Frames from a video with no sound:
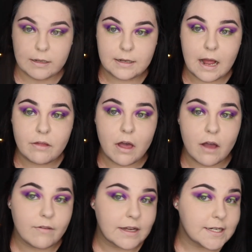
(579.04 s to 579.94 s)
Now that
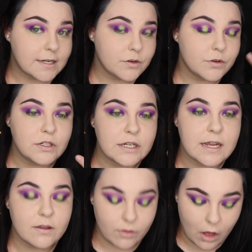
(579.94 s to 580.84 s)
I've added
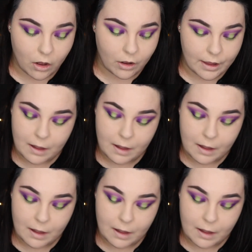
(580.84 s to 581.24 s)
underneath the eye,